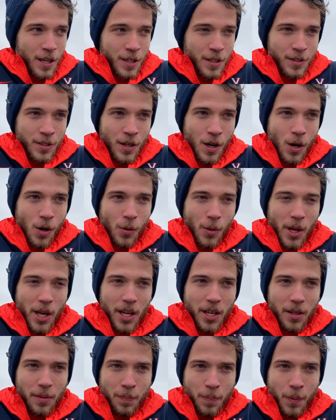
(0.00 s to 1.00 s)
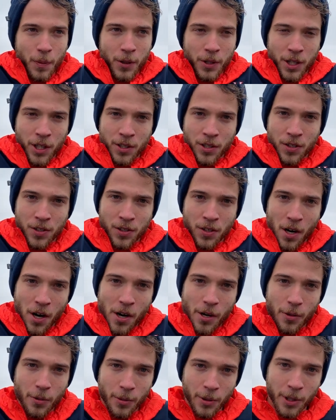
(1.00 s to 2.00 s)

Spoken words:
So we had a pretty good start.